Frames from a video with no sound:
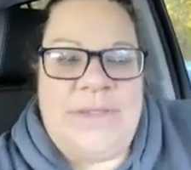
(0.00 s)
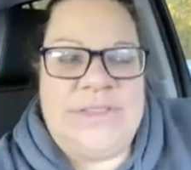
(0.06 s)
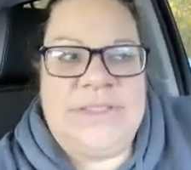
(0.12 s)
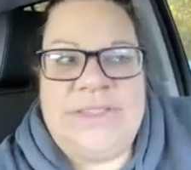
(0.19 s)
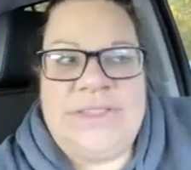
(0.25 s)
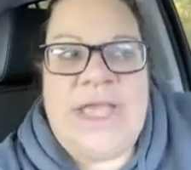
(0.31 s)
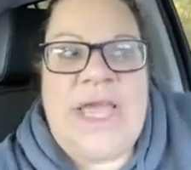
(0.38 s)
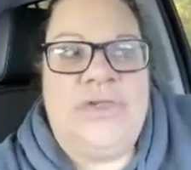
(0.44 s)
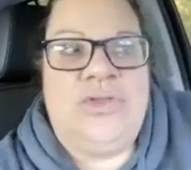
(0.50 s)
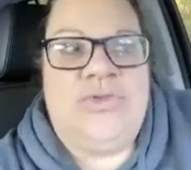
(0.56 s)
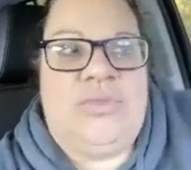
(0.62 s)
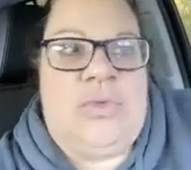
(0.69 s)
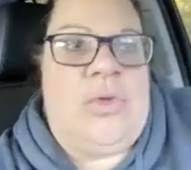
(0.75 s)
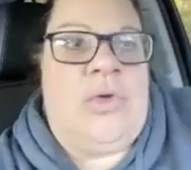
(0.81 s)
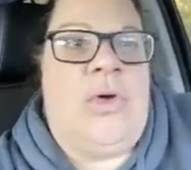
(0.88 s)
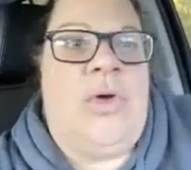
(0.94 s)
a
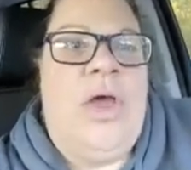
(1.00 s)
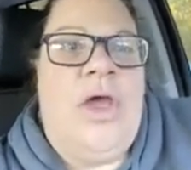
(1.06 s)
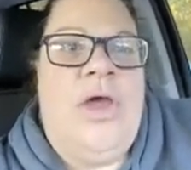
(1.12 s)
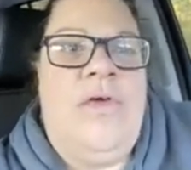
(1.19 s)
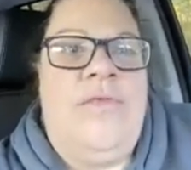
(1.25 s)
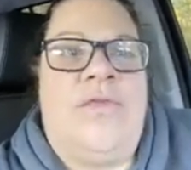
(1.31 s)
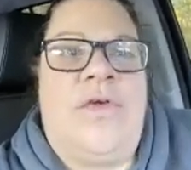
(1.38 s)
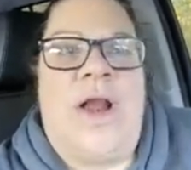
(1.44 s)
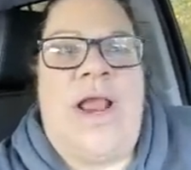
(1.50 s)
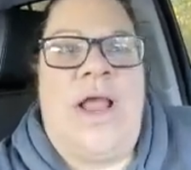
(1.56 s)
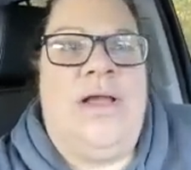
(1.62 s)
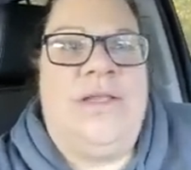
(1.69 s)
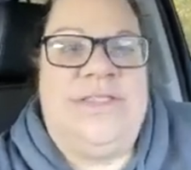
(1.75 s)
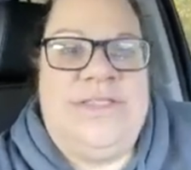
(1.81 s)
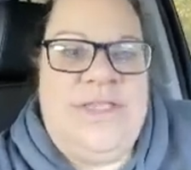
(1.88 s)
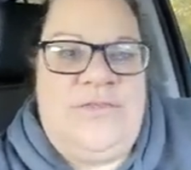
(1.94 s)
schedule for
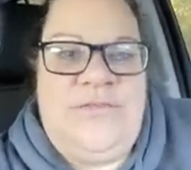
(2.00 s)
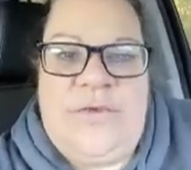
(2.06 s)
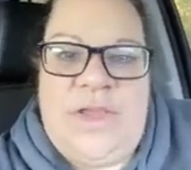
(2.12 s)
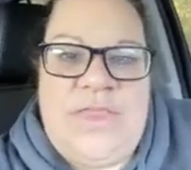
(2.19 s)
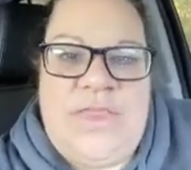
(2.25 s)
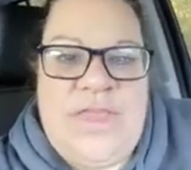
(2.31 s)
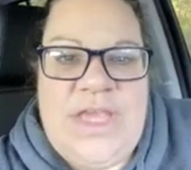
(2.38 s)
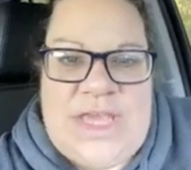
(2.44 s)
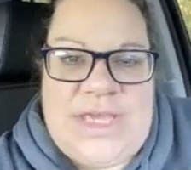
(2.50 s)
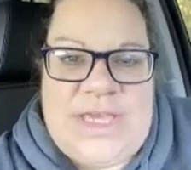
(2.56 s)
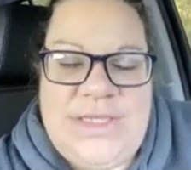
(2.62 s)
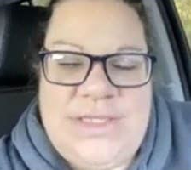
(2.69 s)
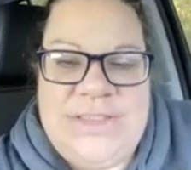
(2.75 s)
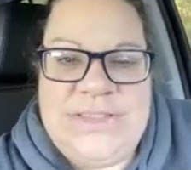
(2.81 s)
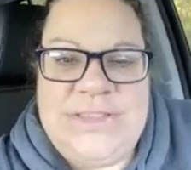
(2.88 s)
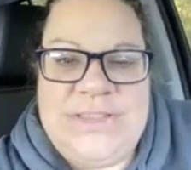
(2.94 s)
different
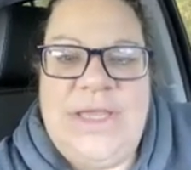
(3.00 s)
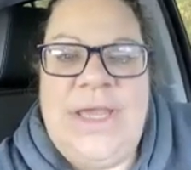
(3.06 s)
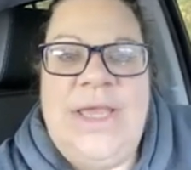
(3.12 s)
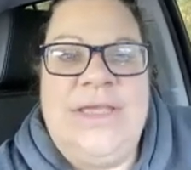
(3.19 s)
things.